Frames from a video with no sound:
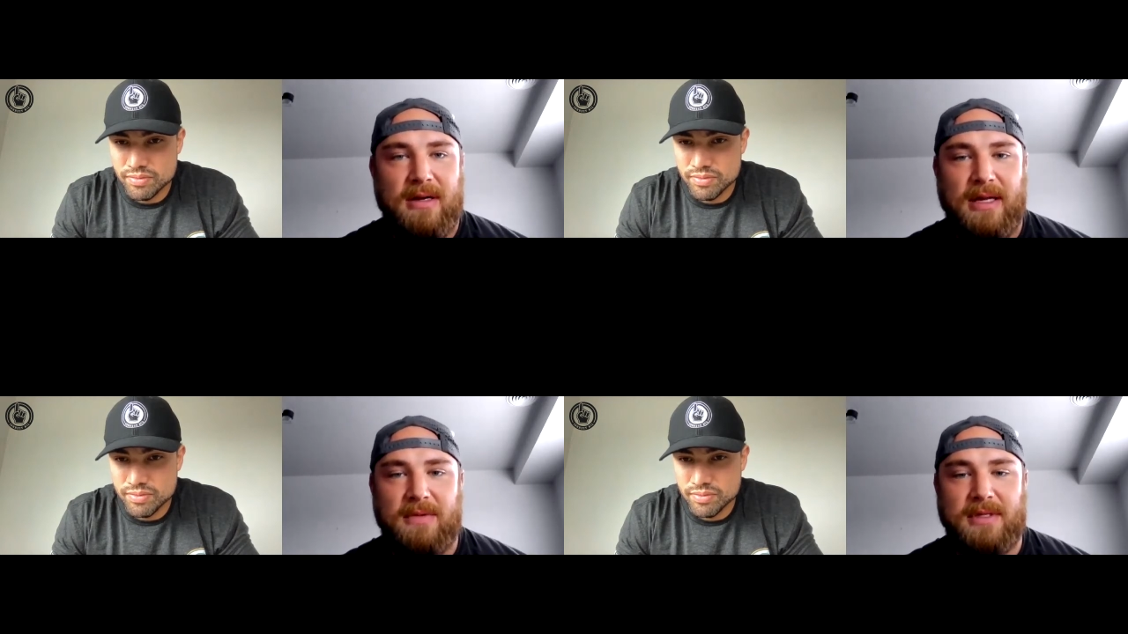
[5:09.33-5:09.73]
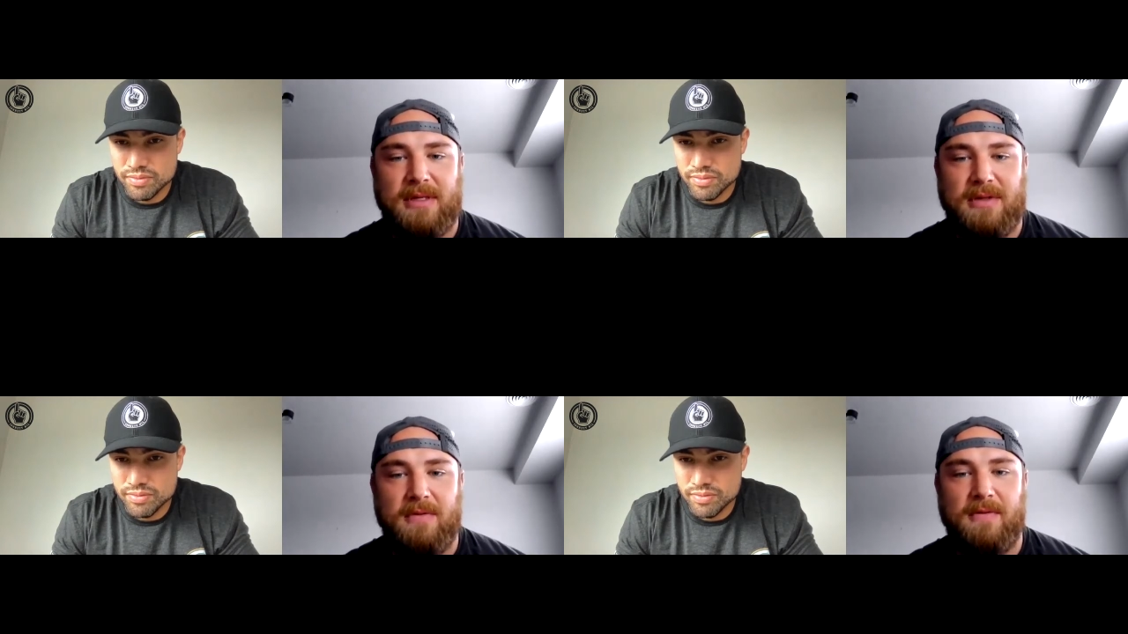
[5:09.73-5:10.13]
Speaker 1: He was
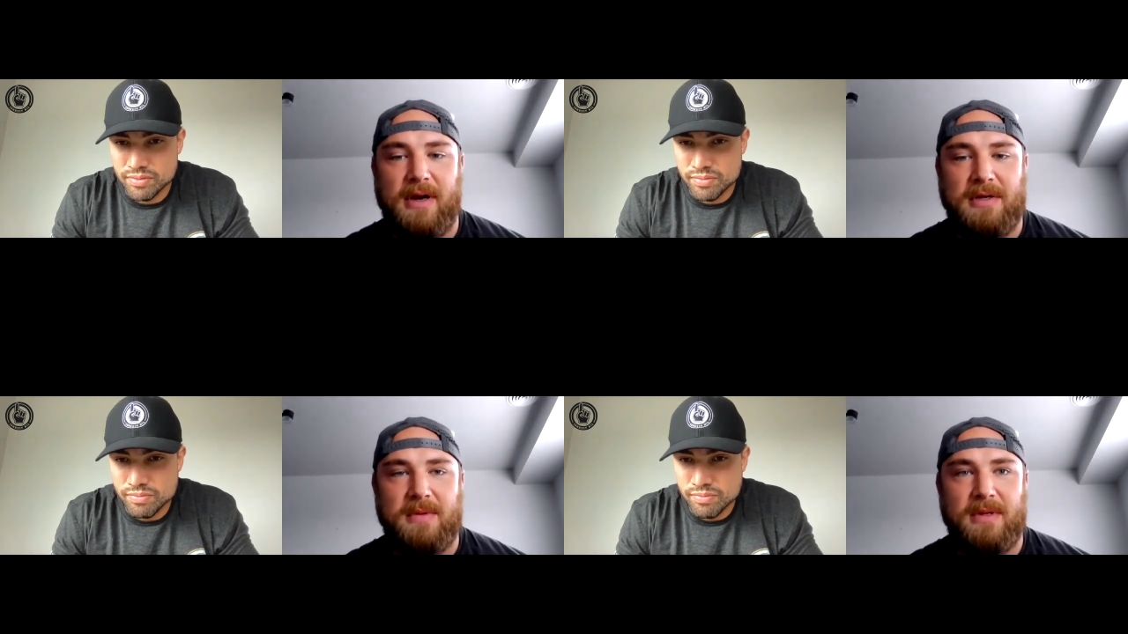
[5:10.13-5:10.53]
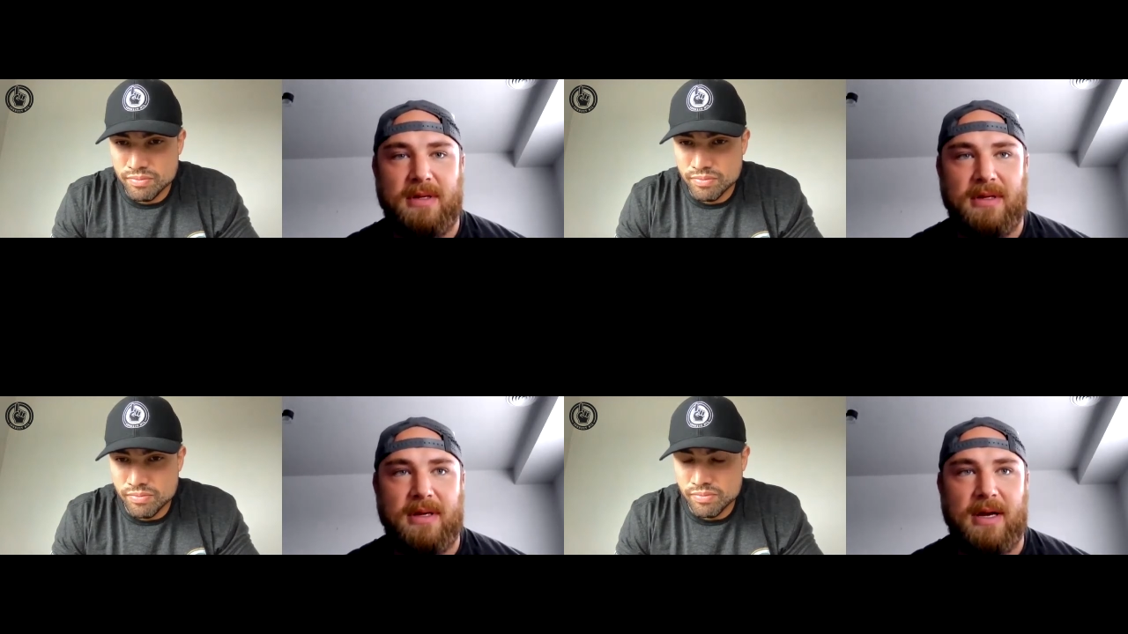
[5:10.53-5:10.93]
a true freshman.
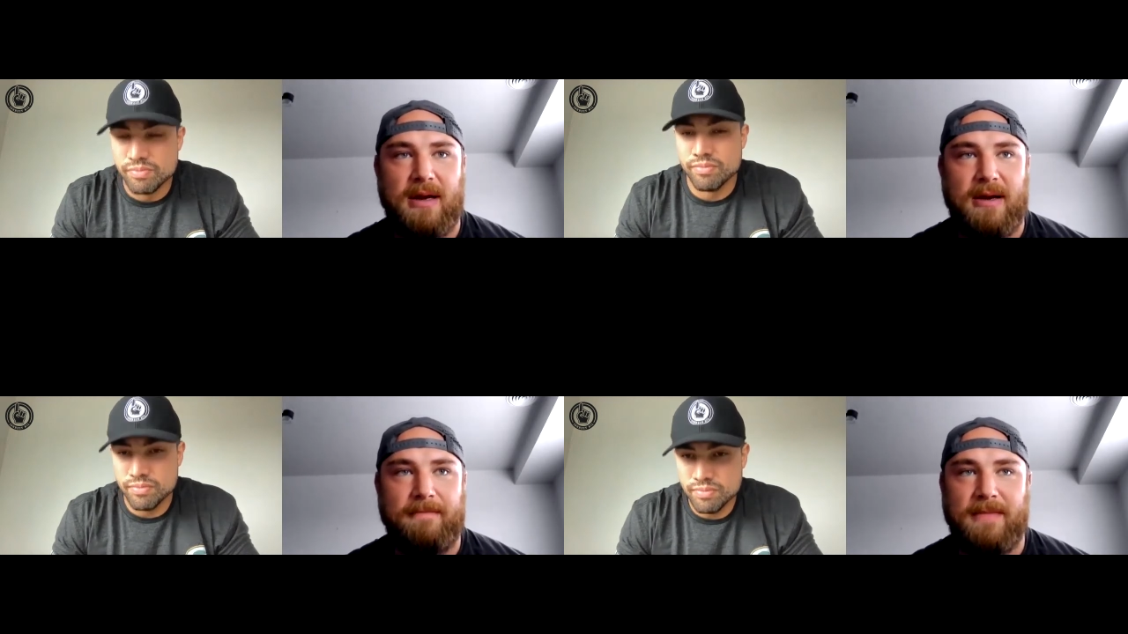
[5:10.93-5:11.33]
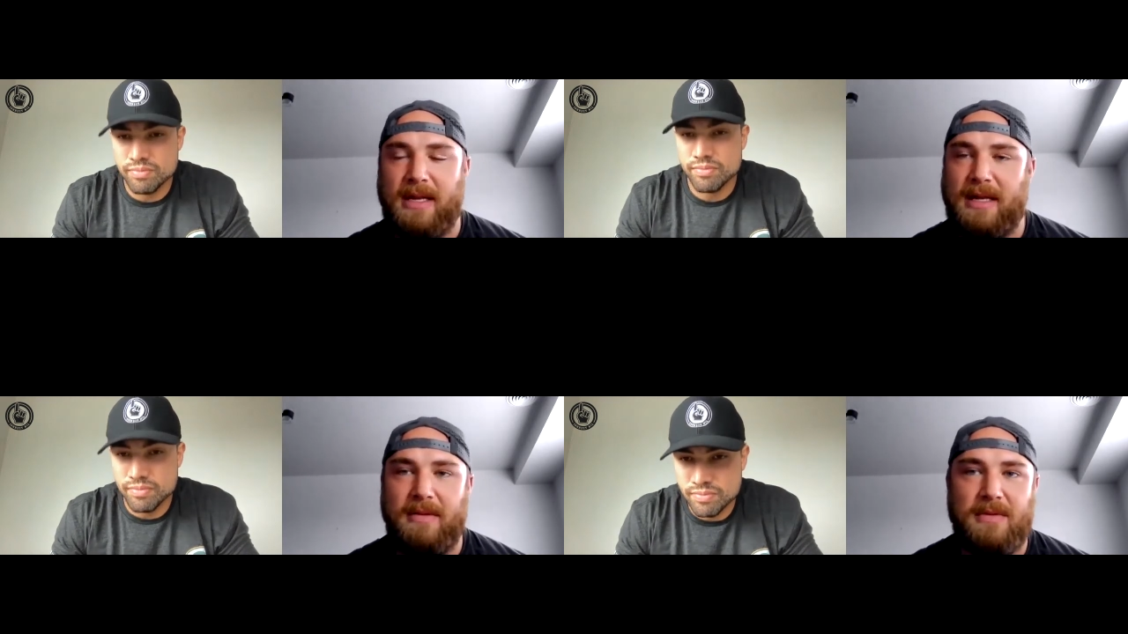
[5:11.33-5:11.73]
Um,
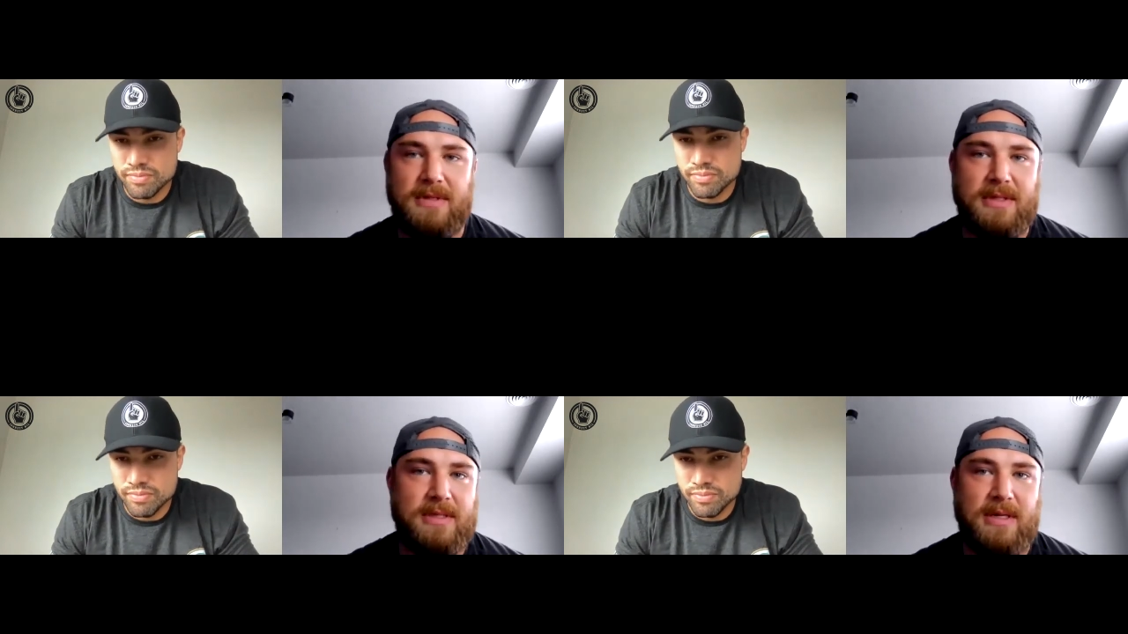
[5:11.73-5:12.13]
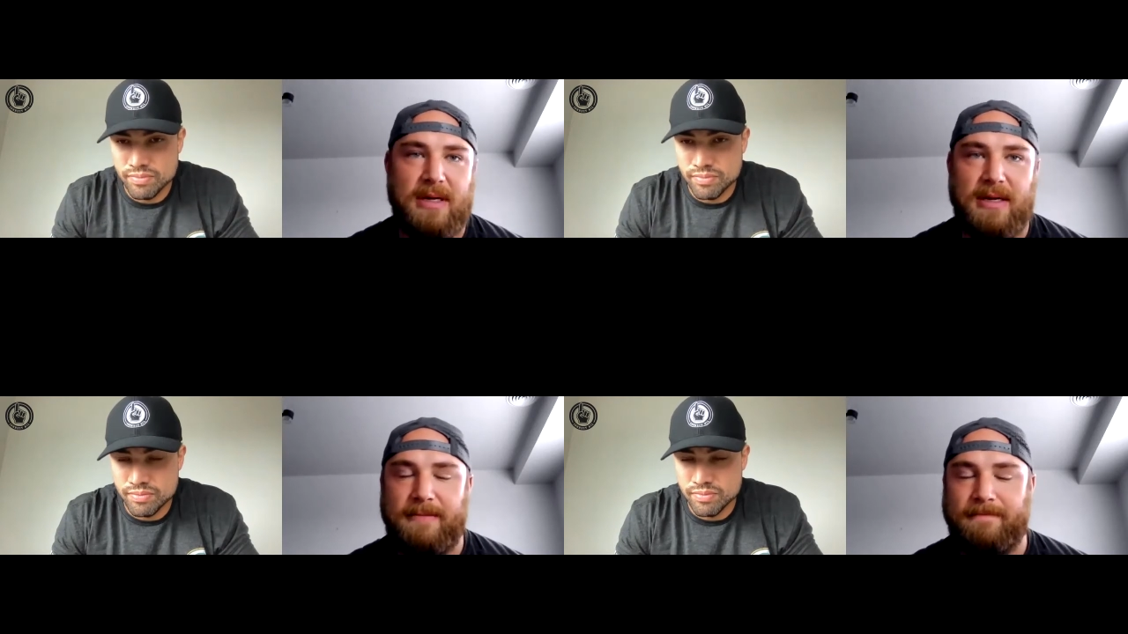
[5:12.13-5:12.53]
and he was,
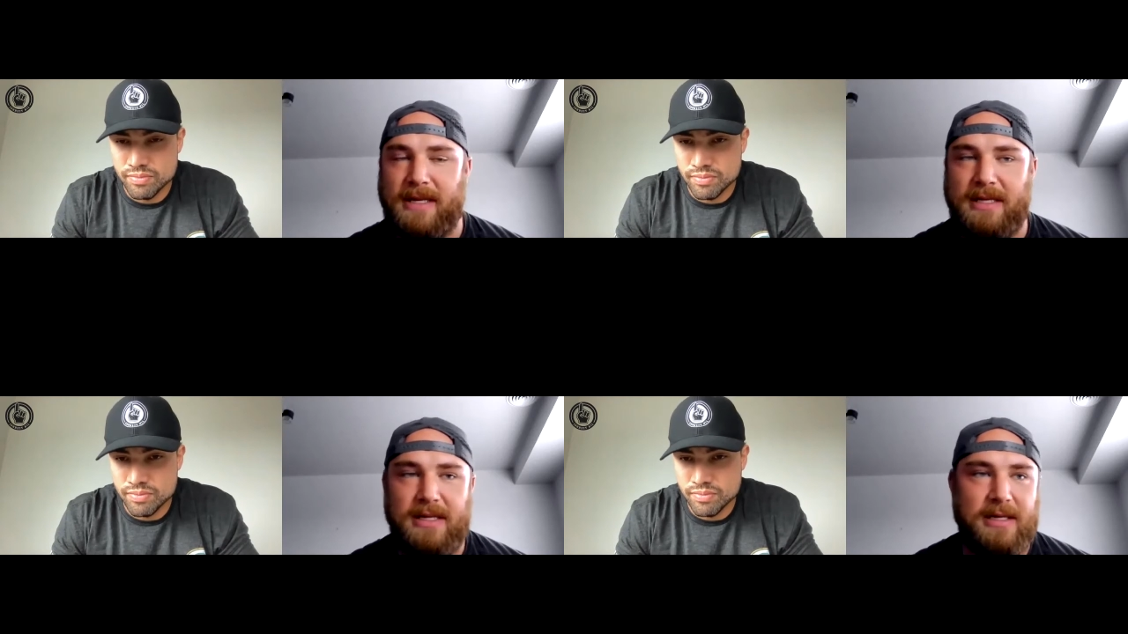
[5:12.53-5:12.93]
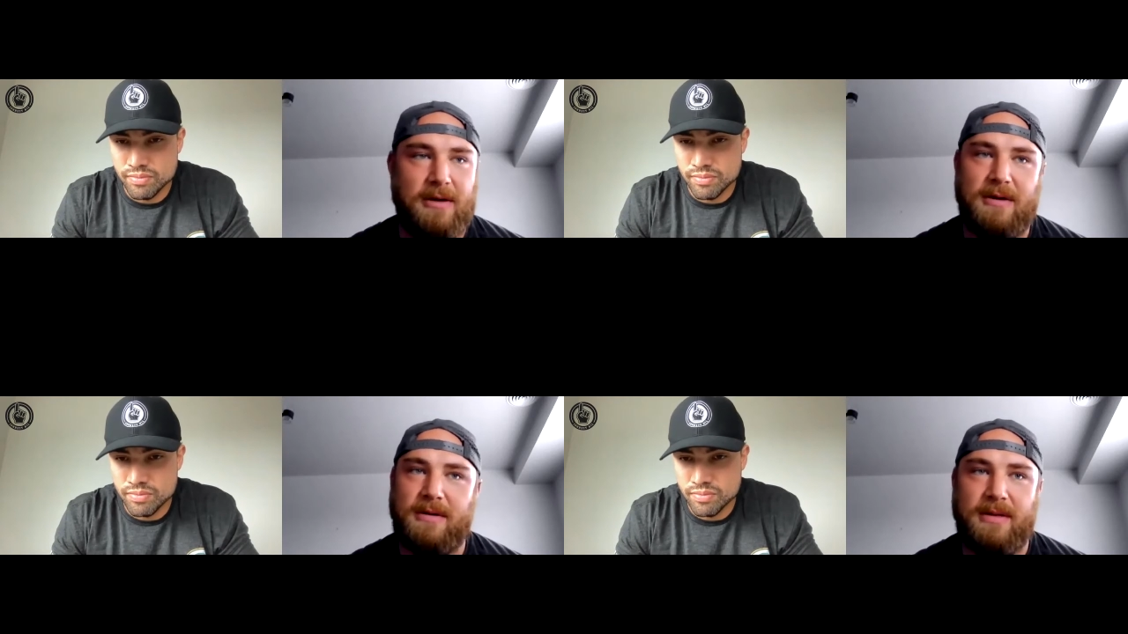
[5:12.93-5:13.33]
uh, he, he
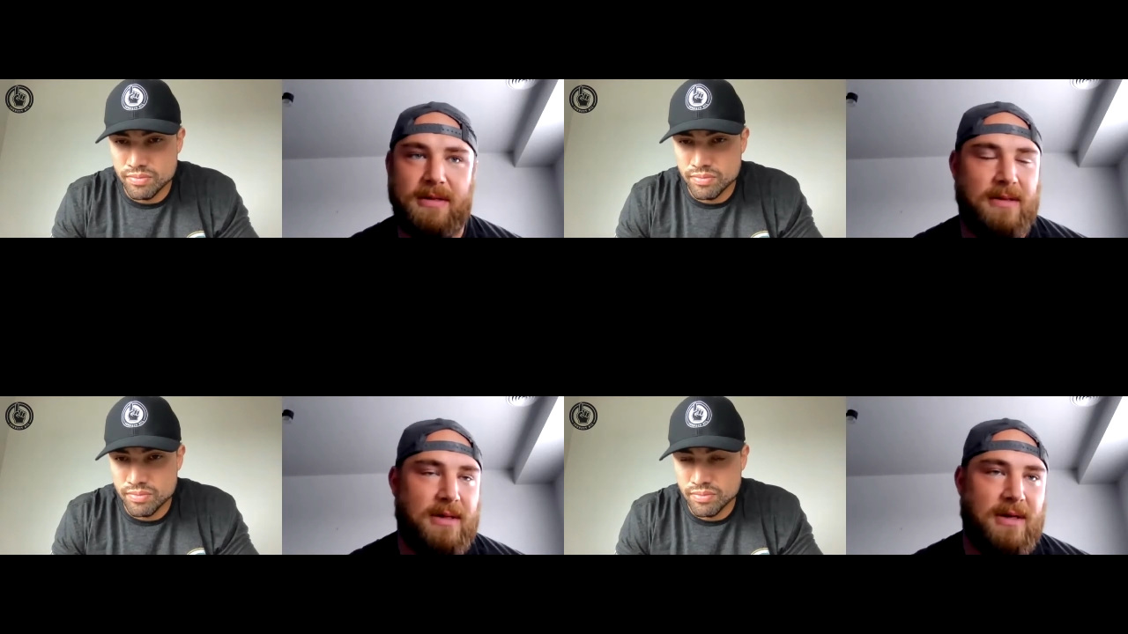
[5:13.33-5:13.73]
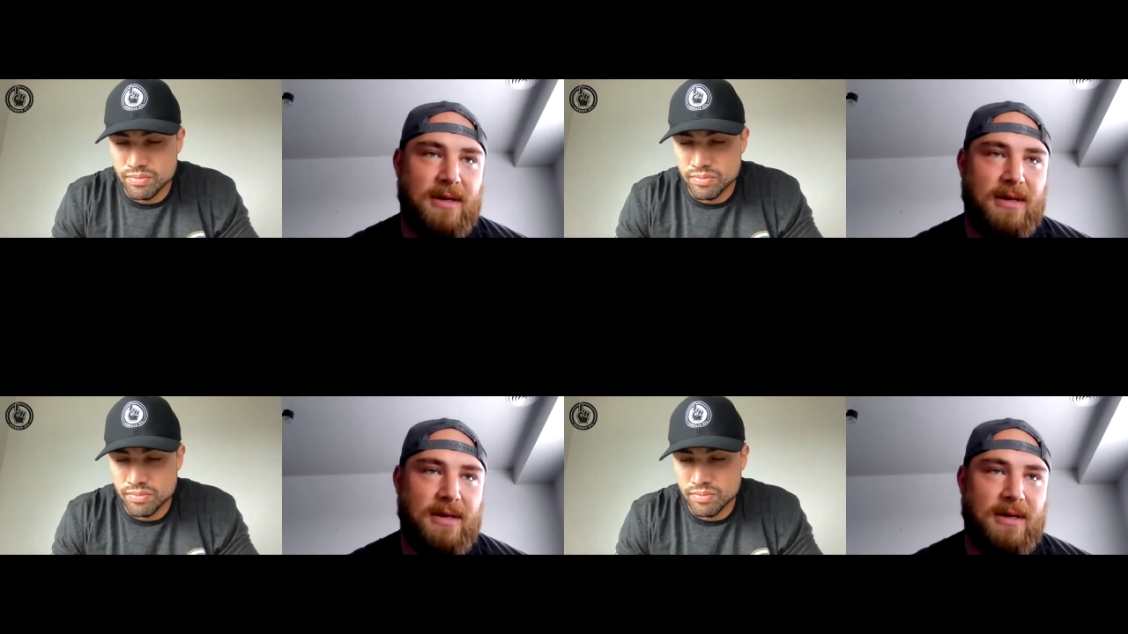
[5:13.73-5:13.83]
hurt and